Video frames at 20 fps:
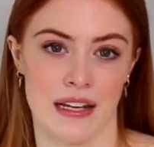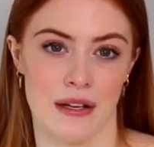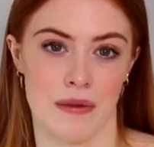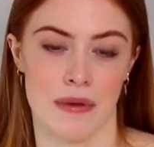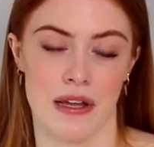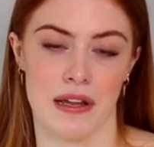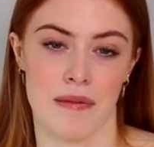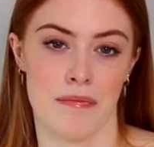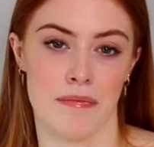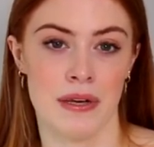a little
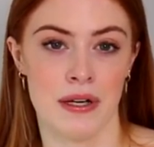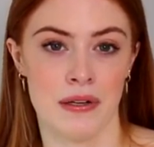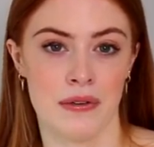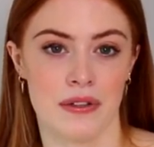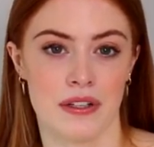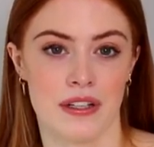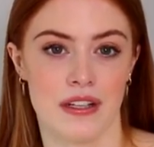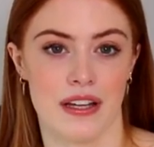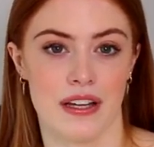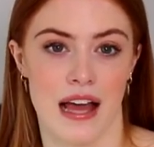bit of
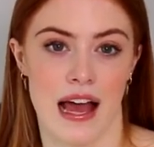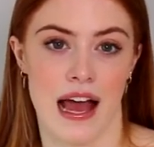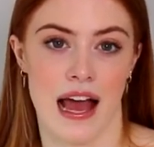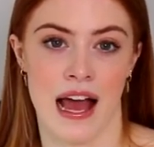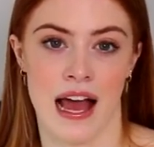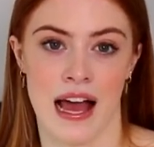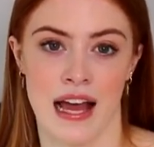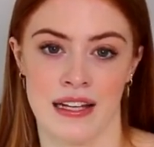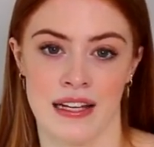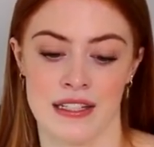milk
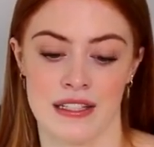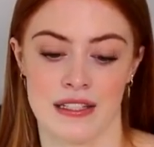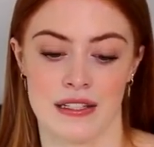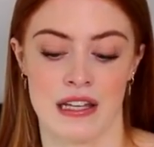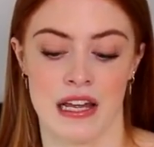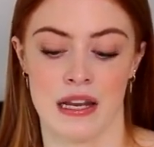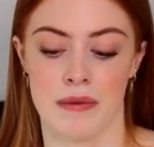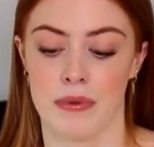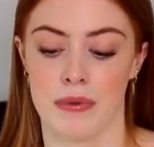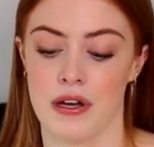and
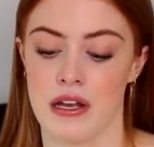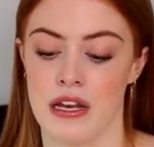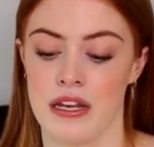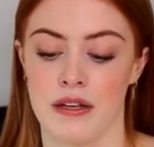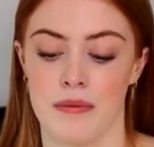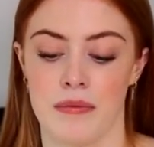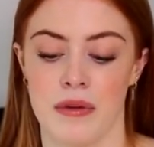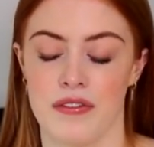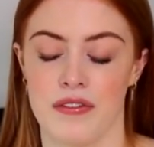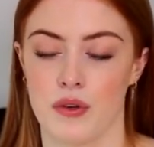then put a
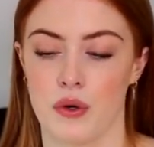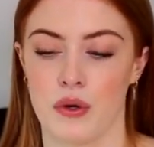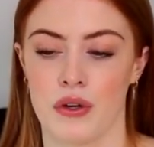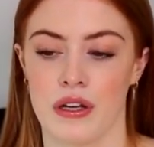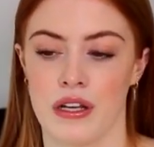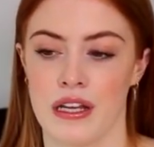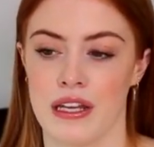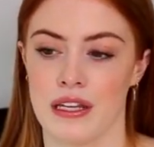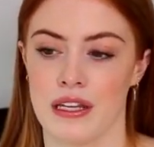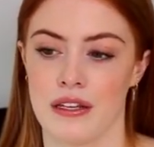little bit of
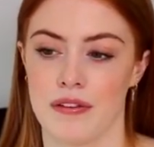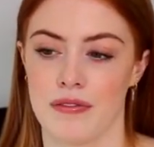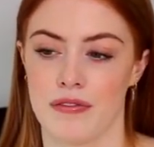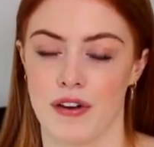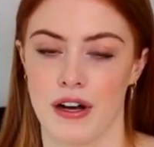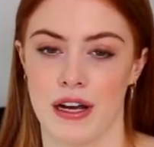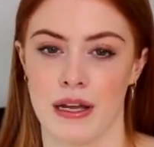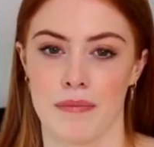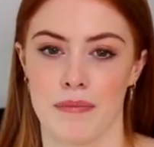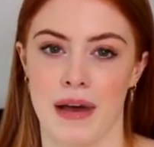oil in the
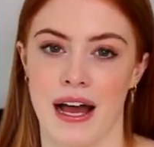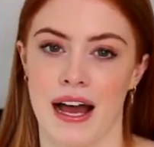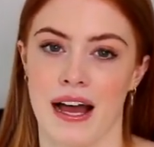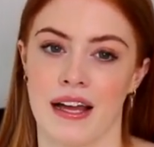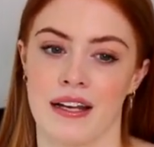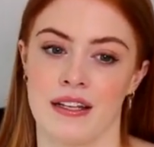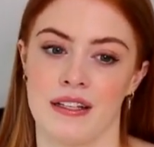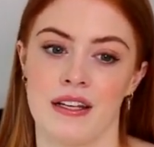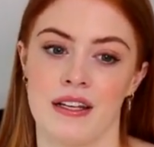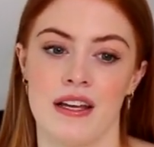frying
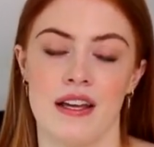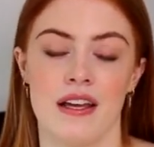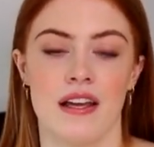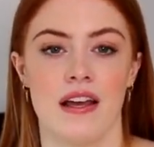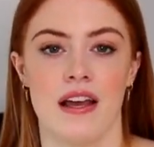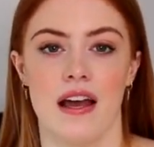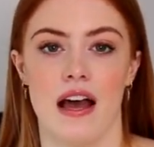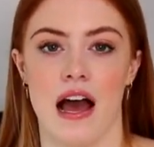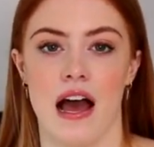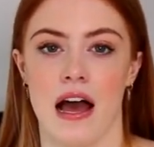pan
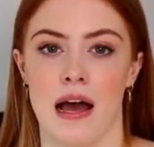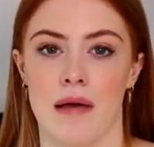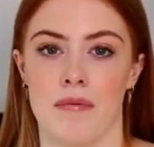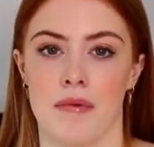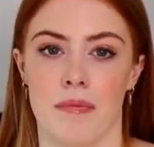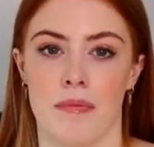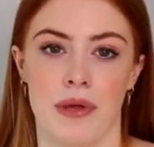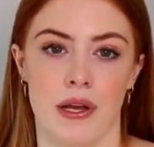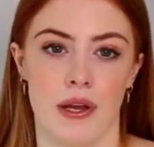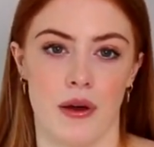
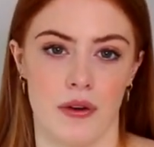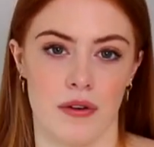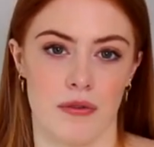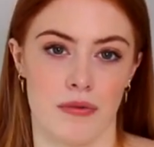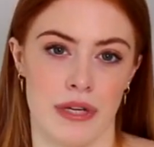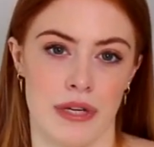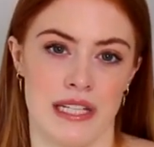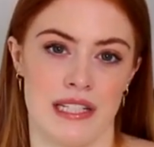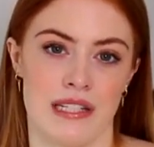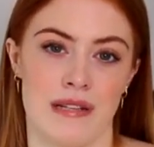um, put it on a
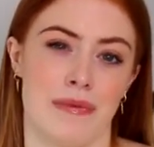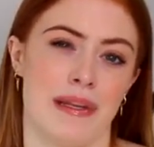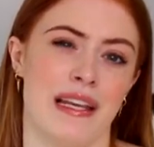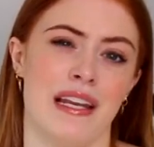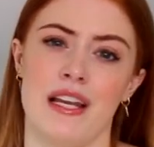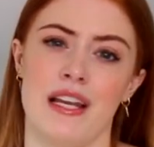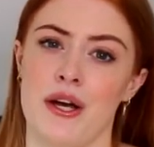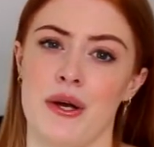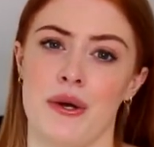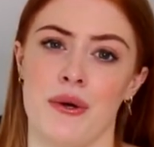reasonably
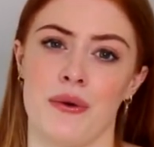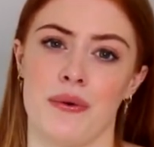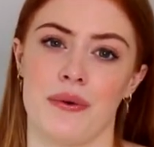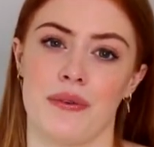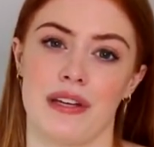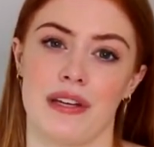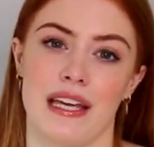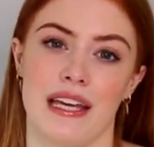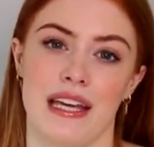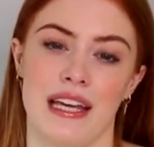low
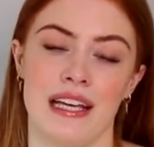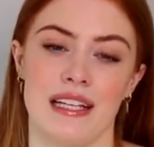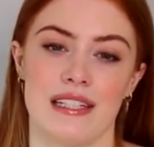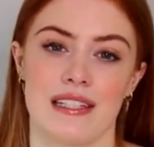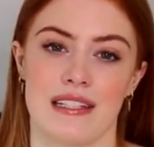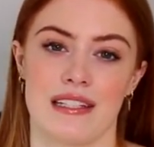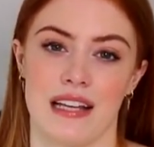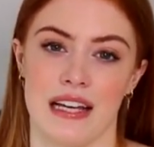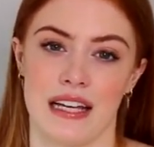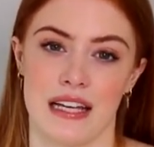
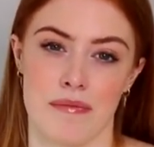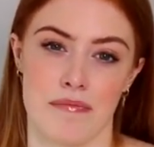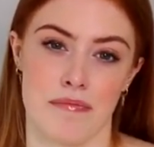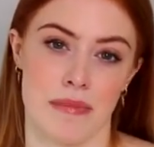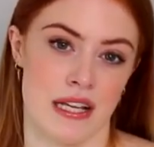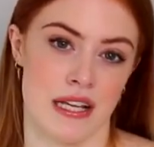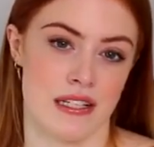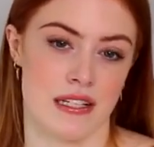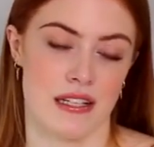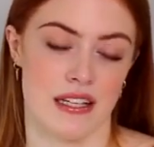heat like a
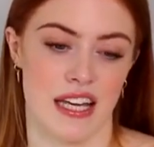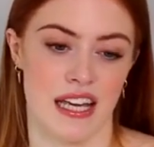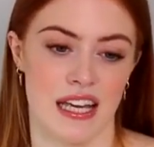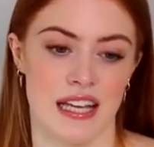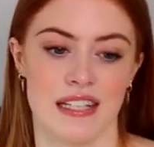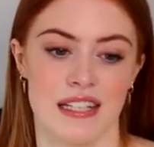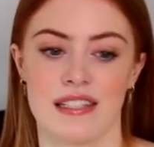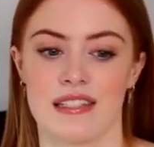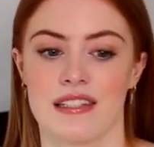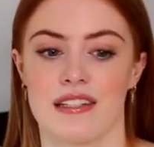mid
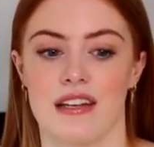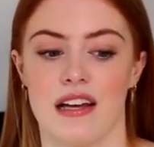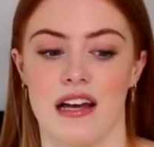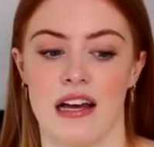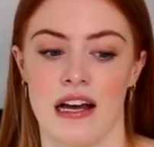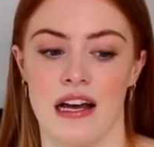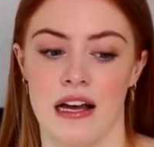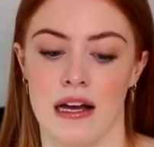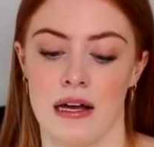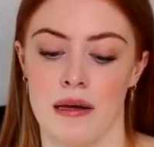heat
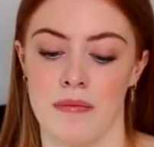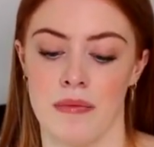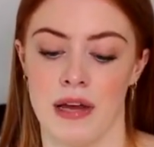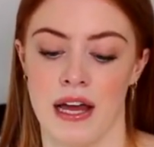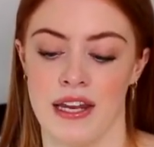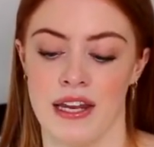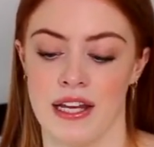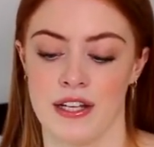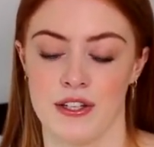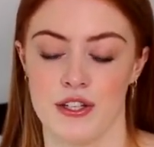um,
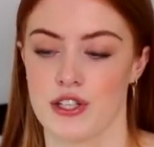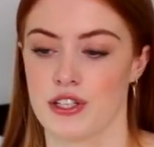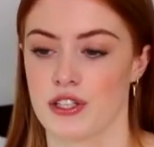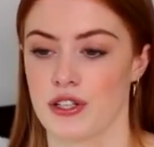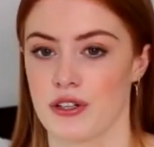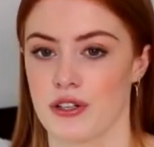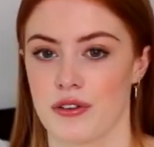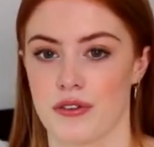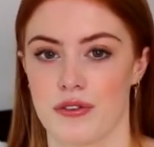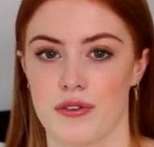and then just
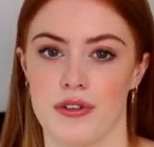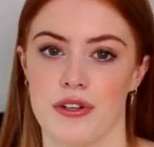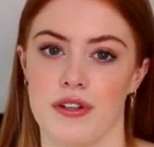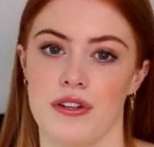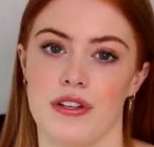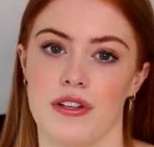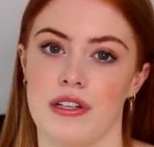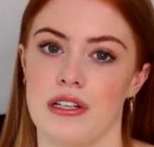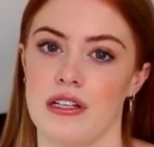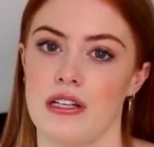cook
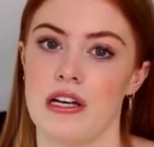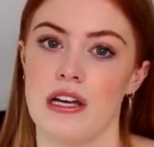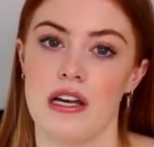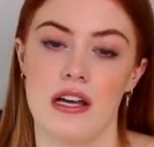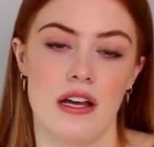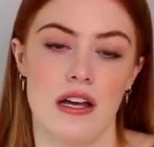through the